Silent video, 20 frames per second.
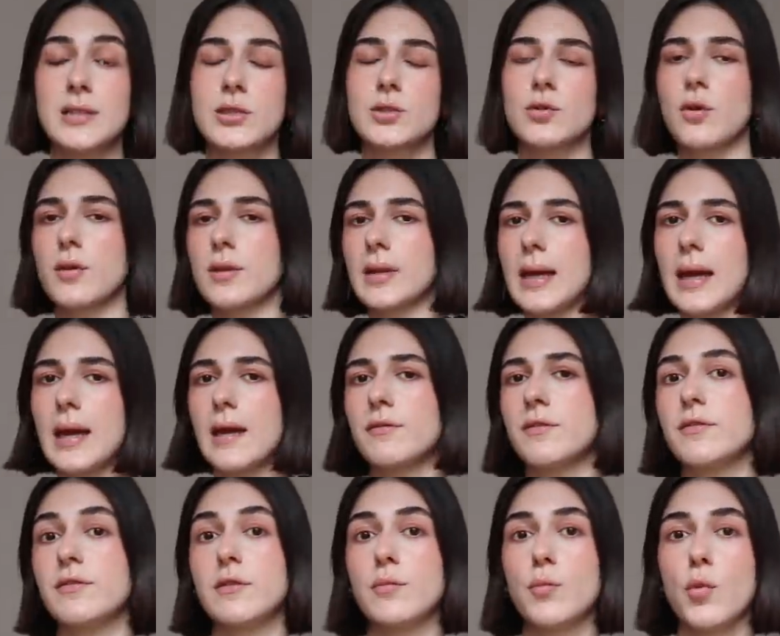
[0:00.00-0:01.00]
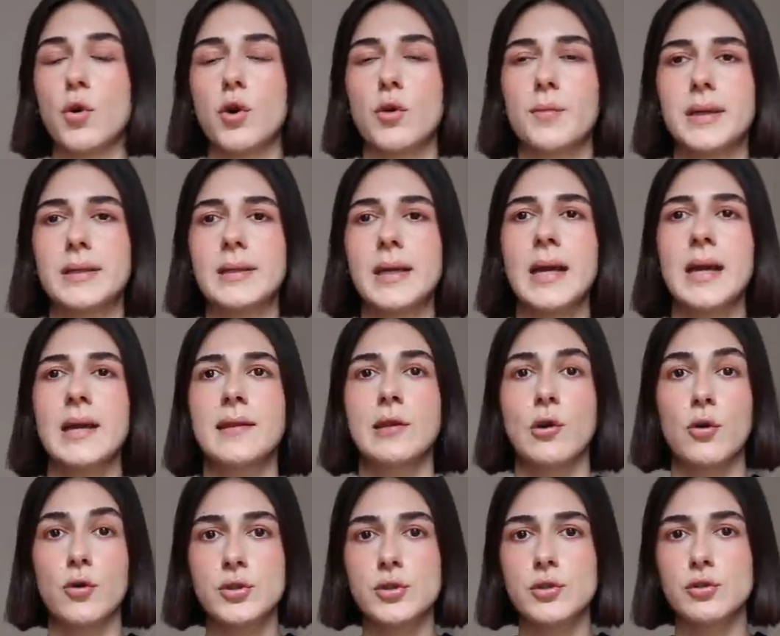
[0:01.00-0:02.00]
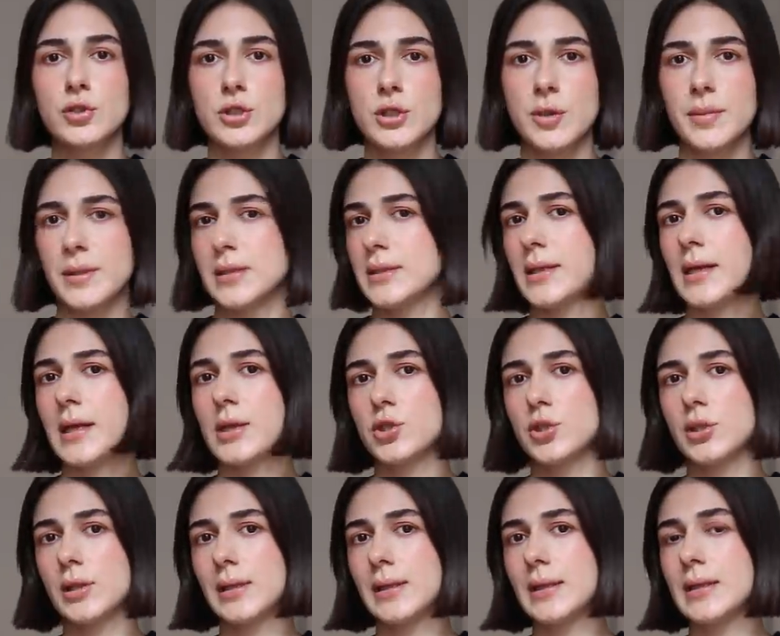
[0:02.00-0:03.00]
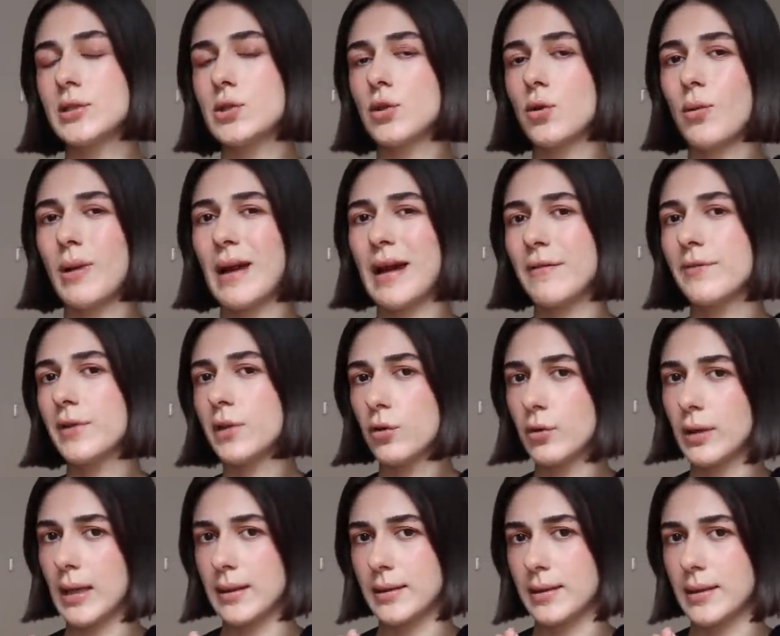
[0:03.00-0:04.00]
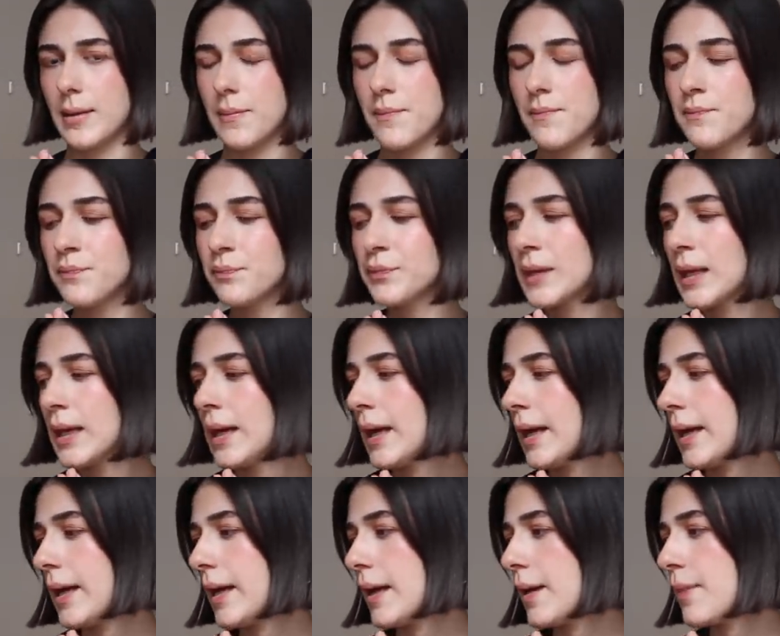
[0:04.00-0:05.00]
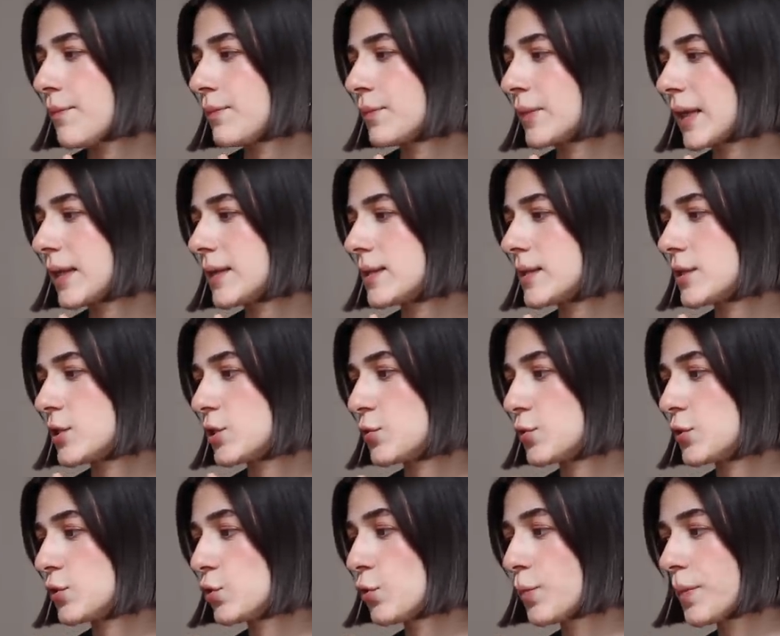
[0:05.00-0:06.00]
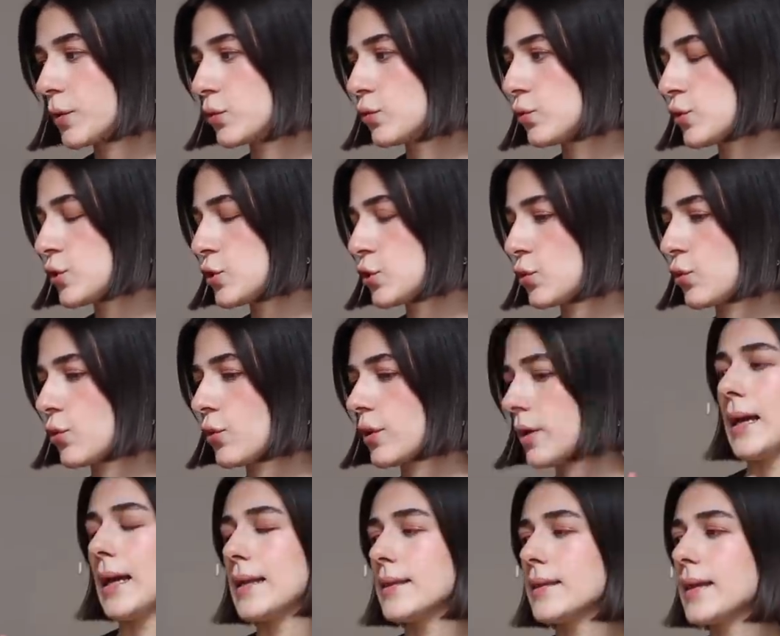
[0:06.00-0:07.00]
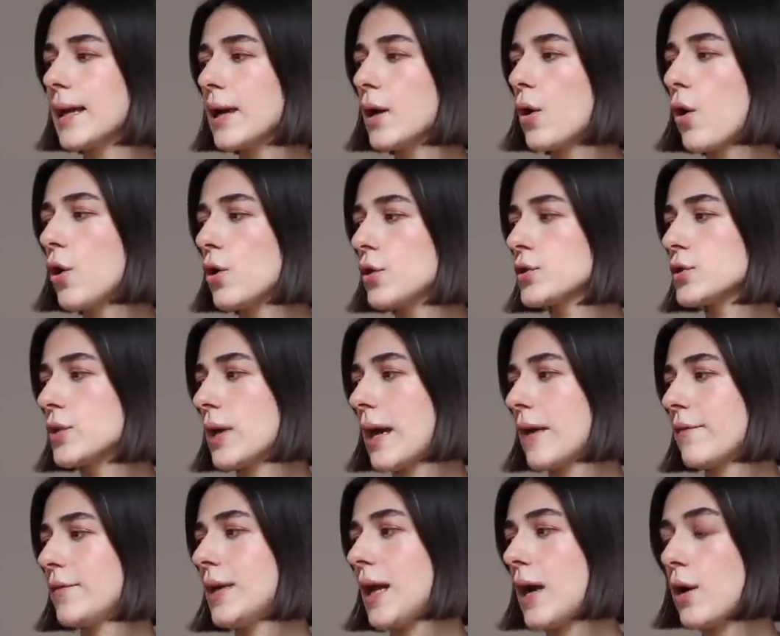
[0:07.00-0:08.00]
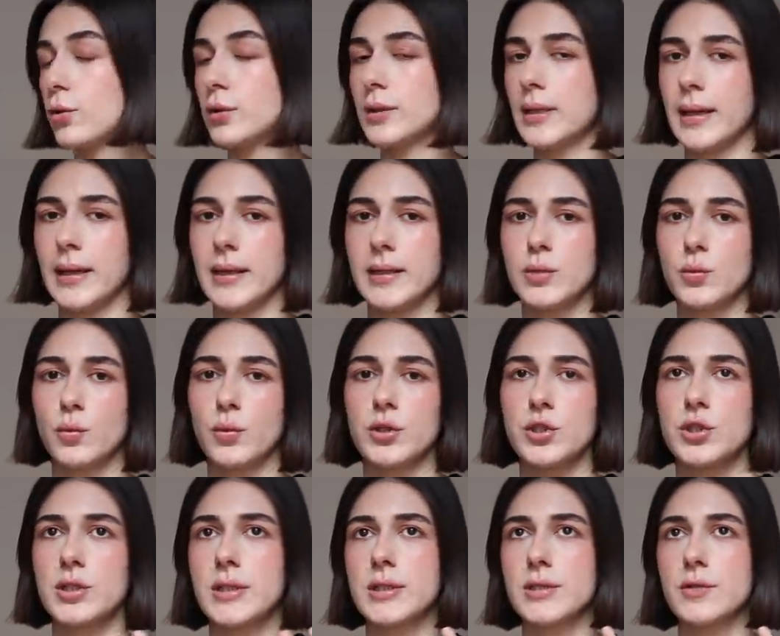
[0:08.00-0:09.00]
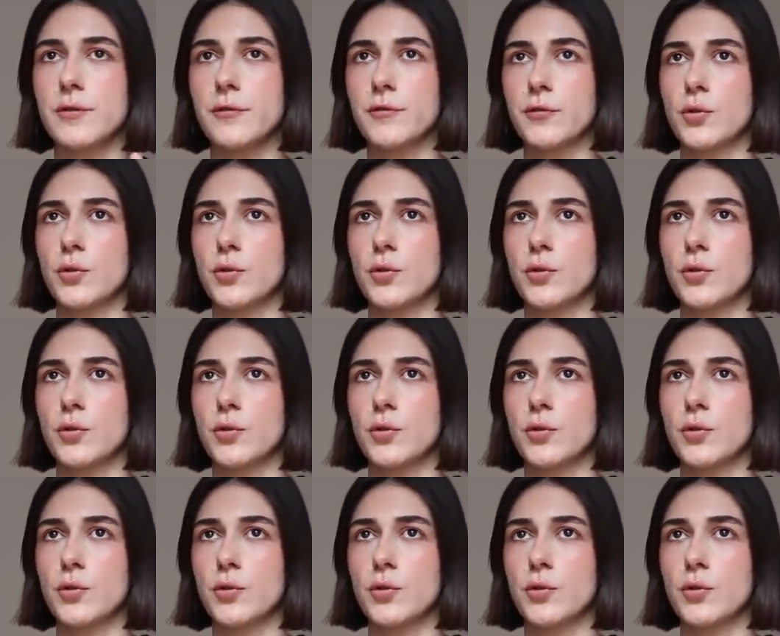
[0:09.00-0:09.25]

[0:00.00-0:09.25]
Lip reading: store. They have even more, but they also ship internationally, so have a look at them. It's a super cool store, and they also have an outlet, which is of